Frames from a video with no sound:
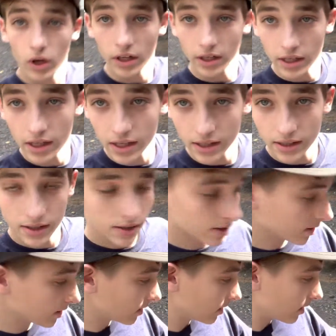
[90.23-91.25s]
it is
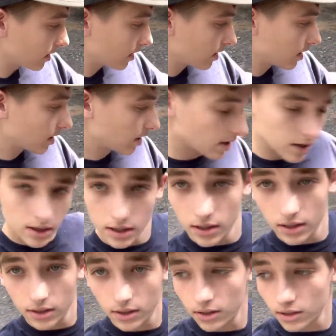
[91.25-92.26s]

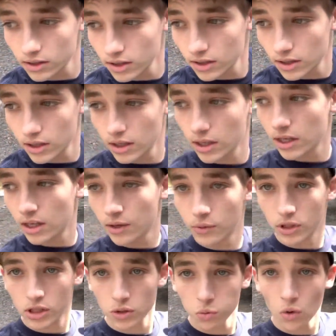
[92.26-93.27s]
it was
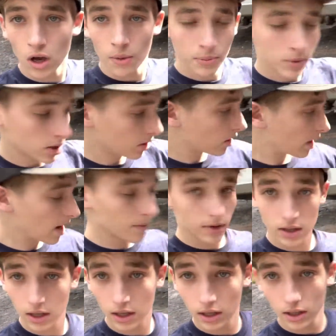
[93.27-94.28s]
swapped.
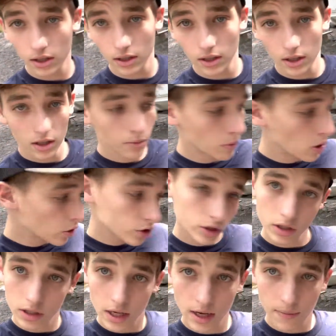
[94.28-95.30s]
Everything, the motor's the
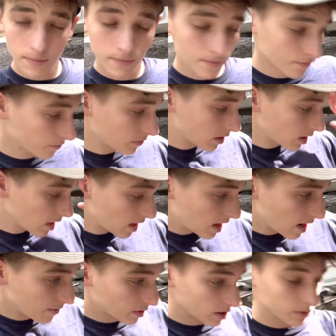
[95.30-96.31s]
same.
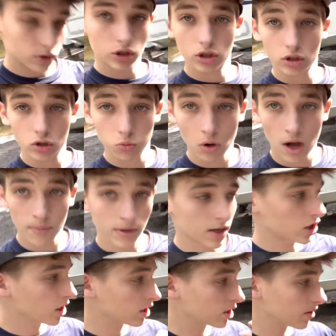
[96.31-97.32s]
Everything was just swapped. I
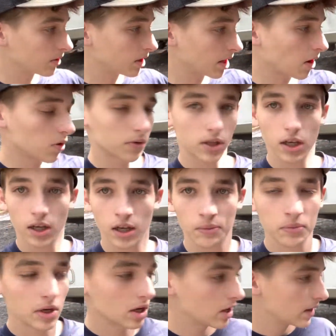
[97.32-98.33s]
changed everything out over time
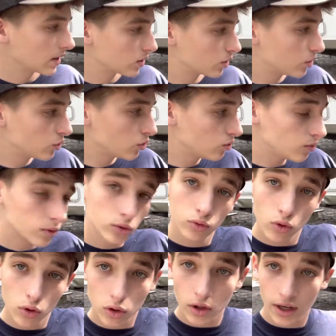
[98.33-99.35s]
to
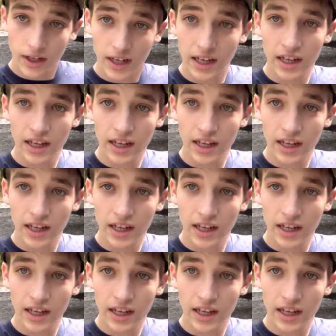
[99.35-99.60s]
look like an